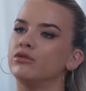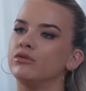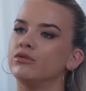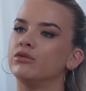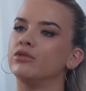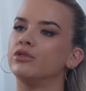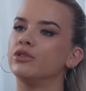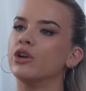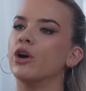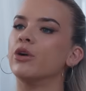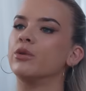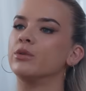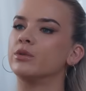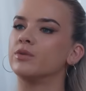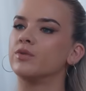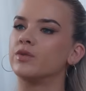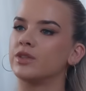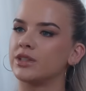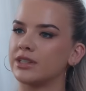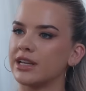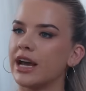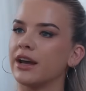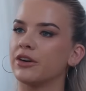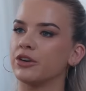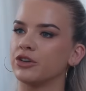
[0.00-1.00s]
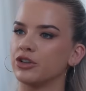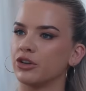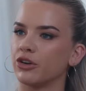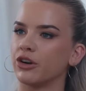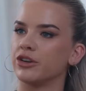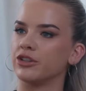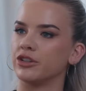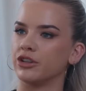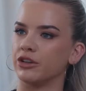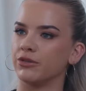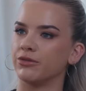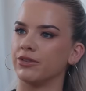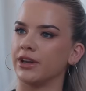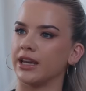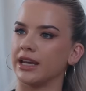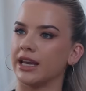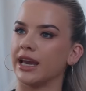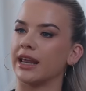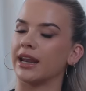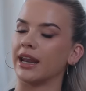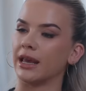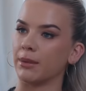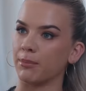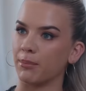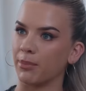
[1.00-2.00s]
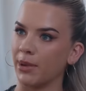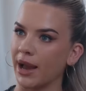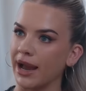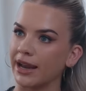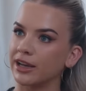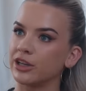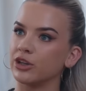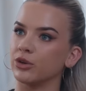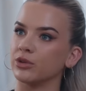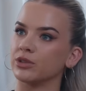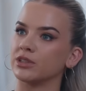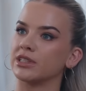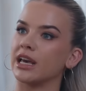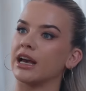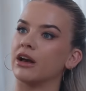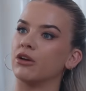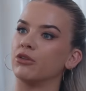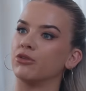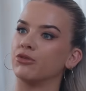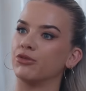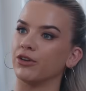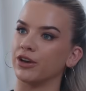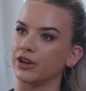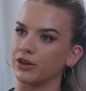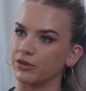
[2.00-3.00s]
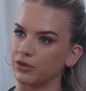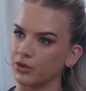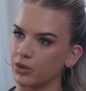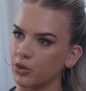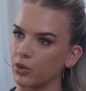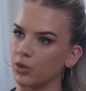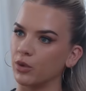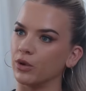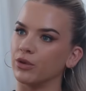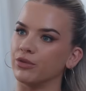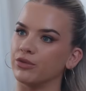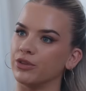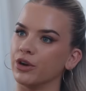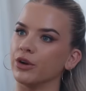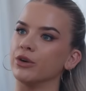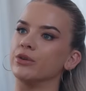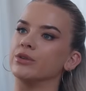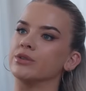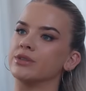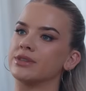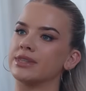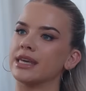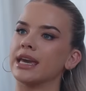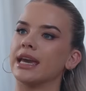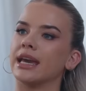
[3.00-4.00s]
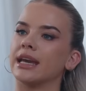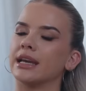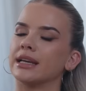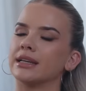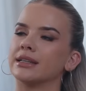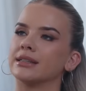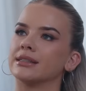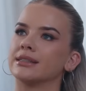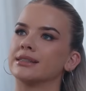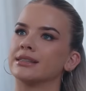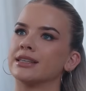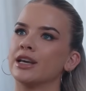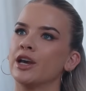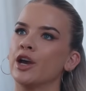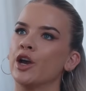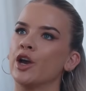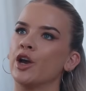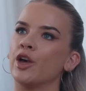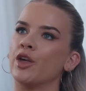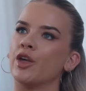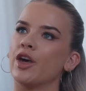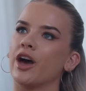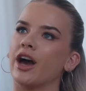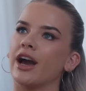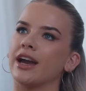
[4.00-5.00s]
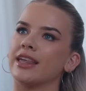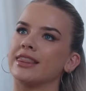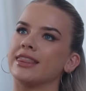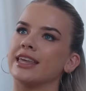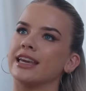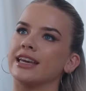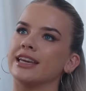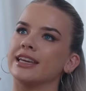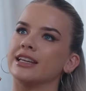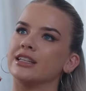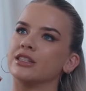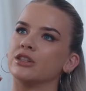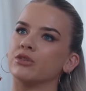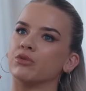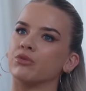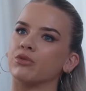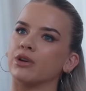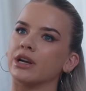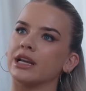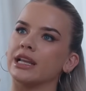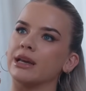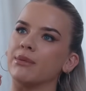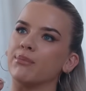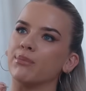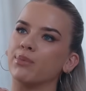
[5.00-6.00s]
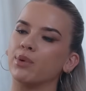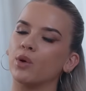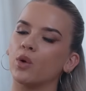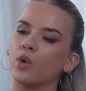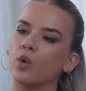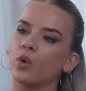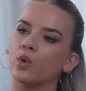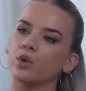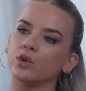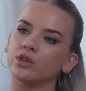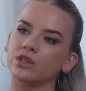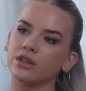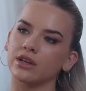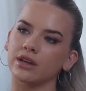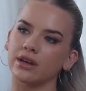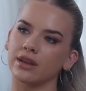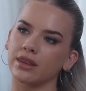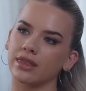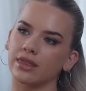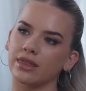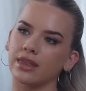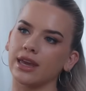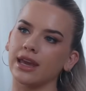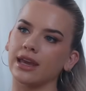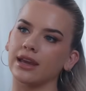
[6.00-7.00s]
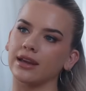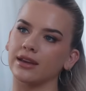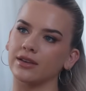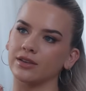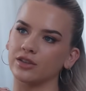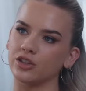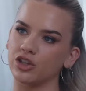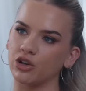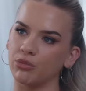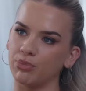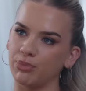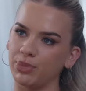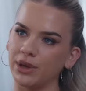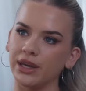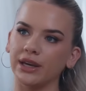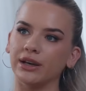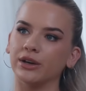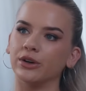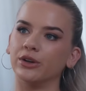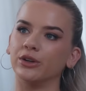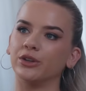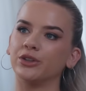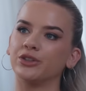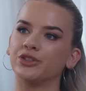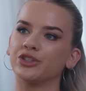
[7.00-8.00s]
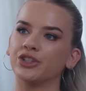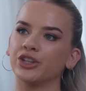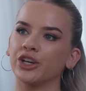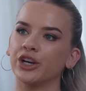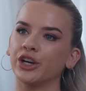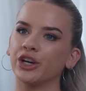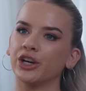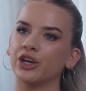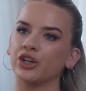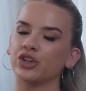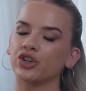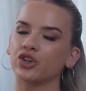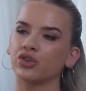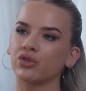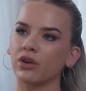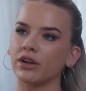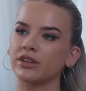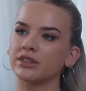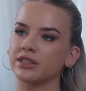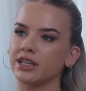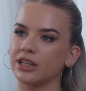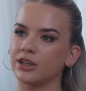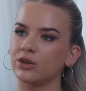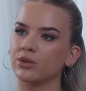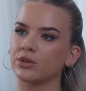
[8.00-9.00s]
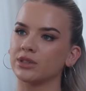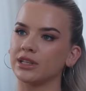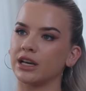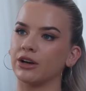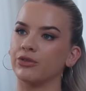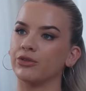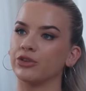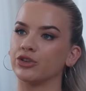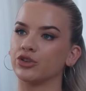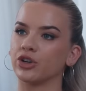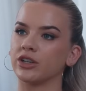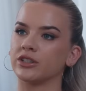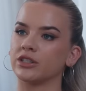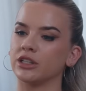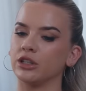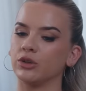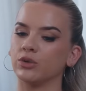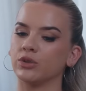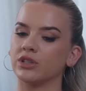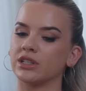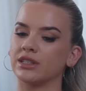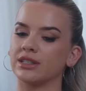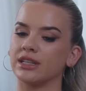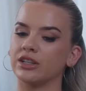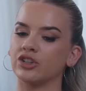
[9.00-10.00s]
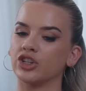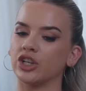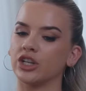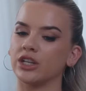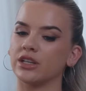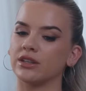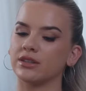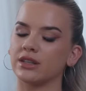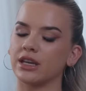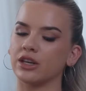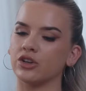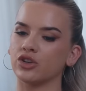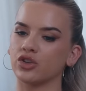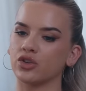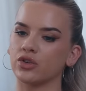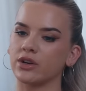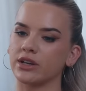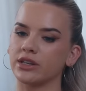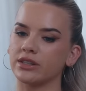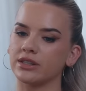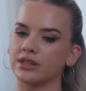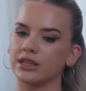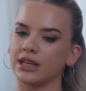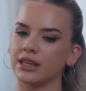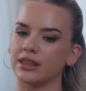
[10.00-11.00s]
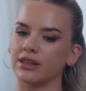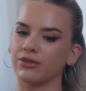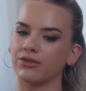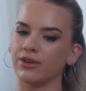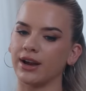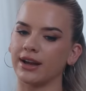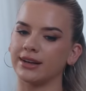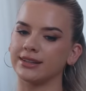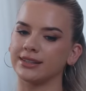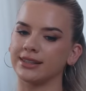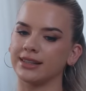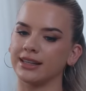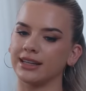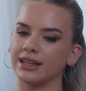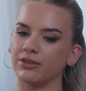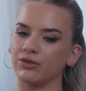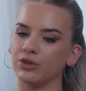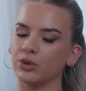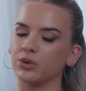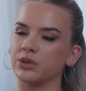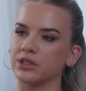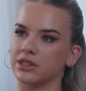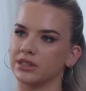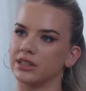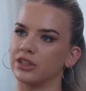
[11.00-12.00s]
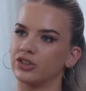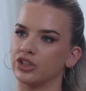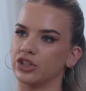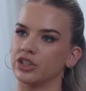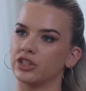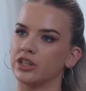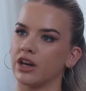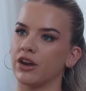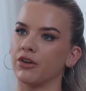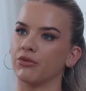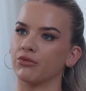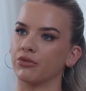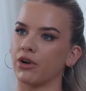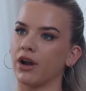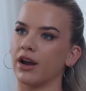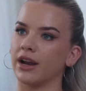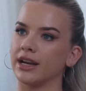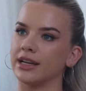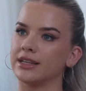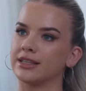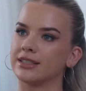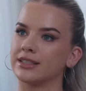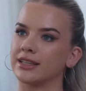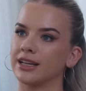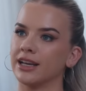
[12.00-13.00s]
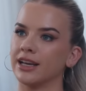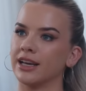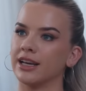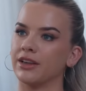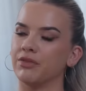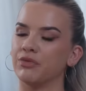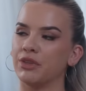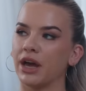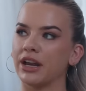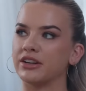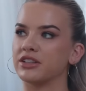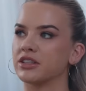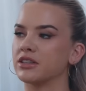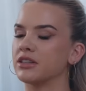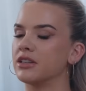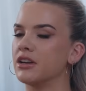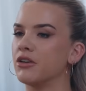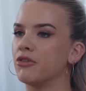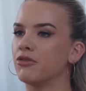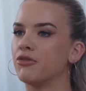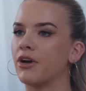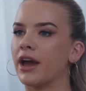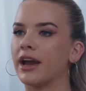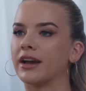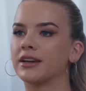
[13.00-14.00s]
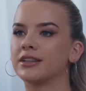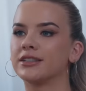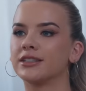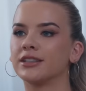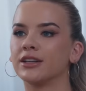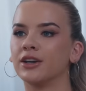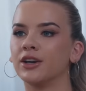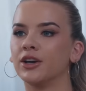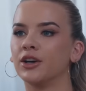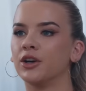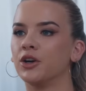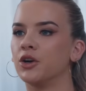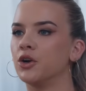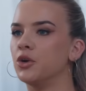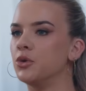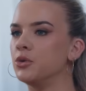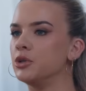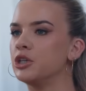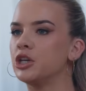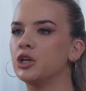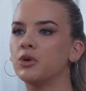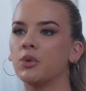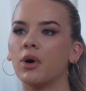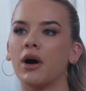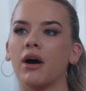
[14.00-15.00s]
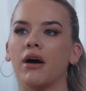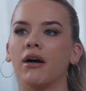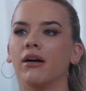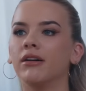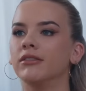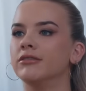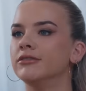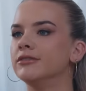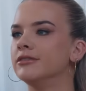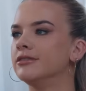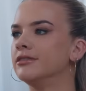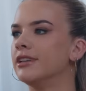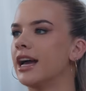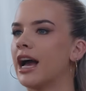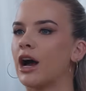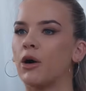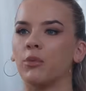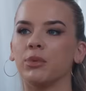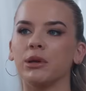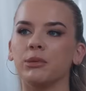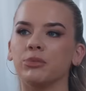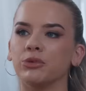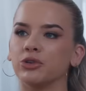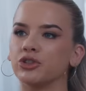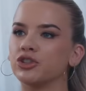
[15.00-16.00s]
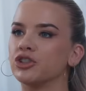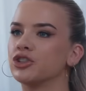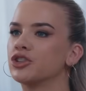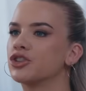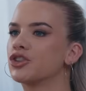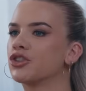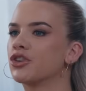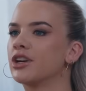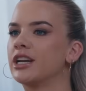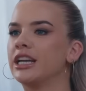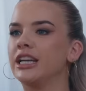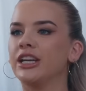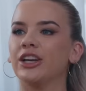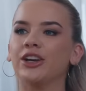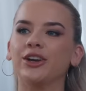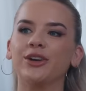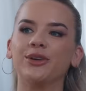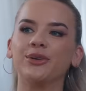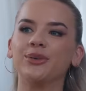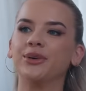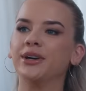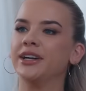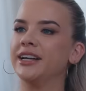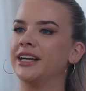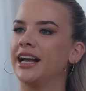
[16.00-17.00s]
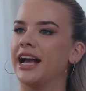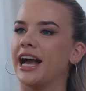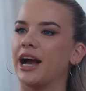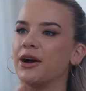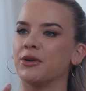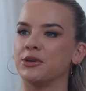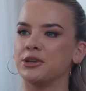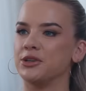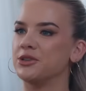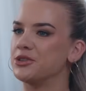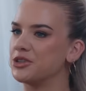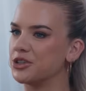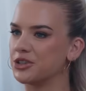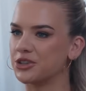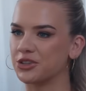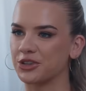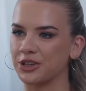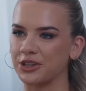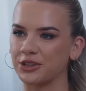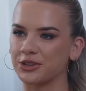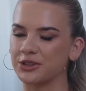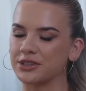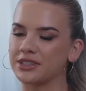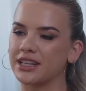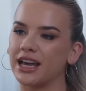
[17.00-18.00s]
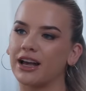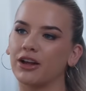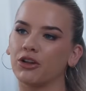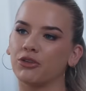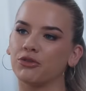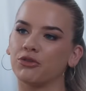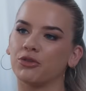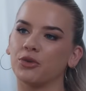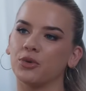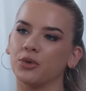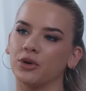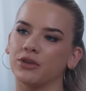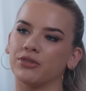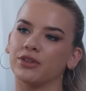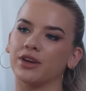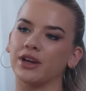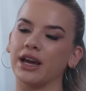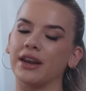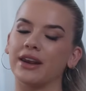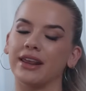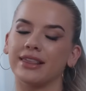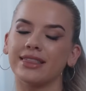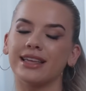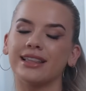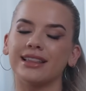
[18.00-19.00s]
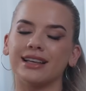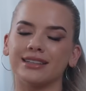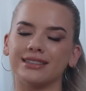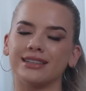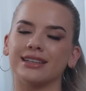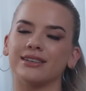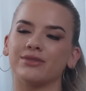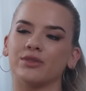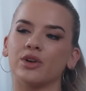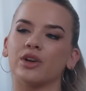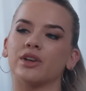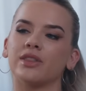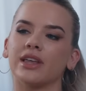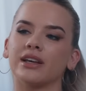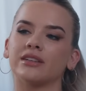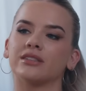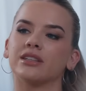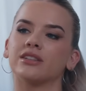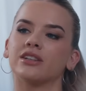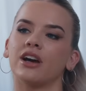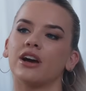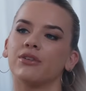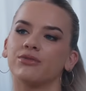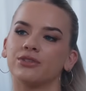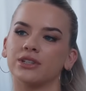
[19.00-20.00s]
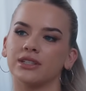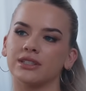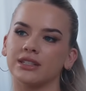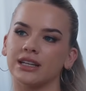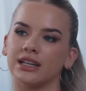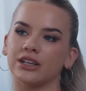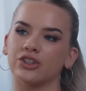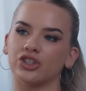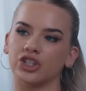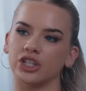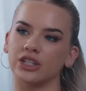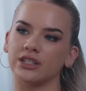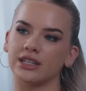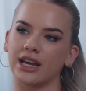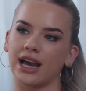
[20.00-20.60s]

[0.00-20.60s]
no, stand on your own 2 feet and like back yourself and all of those things. I think it's a really important thing to build, trusting yourself and trusting your decisions and trusting the fact that if your decisions aren't right, that doesn't affect who you are, how people should treat you, how you should treat yourself, all of it. And I think that's a tough distinction to